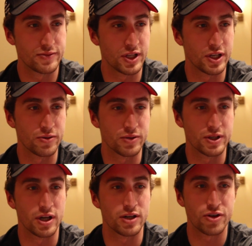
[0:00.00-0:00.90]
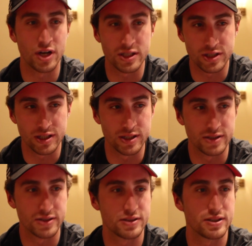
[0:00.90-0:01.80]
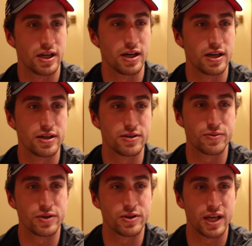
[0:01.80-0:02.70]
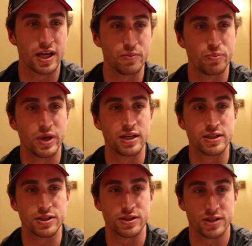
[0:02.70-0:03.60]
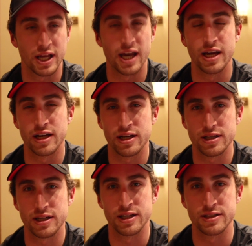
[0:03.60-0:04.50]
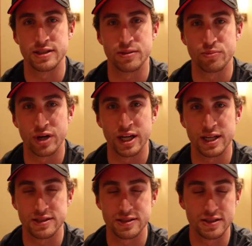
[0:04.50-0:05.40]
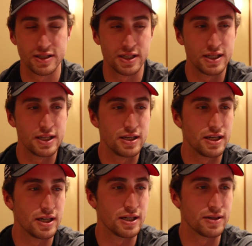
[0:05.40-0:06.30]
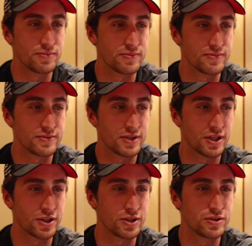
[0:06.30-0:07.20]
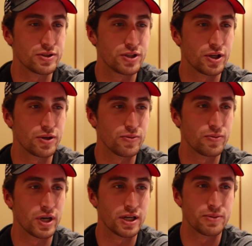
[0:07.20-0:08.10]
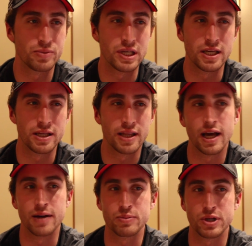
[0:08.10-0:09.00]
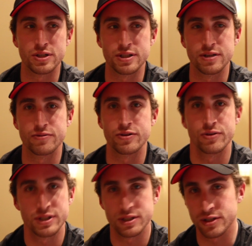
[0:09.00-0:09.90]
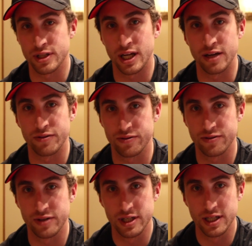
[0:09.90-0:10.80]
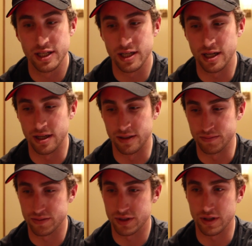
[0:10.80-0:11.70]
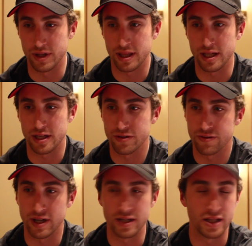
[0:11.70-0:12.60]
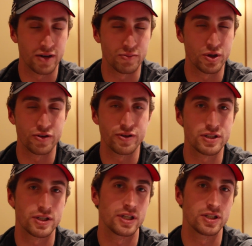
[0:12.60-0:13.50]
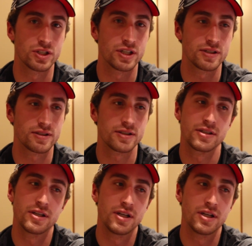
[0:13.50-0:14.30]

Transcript: You know, when you're on crutches, when you can't bend your leg and it's in a brace, you know, you don't want to be that person for the rest of your life. So I think you find a lot of motivation in just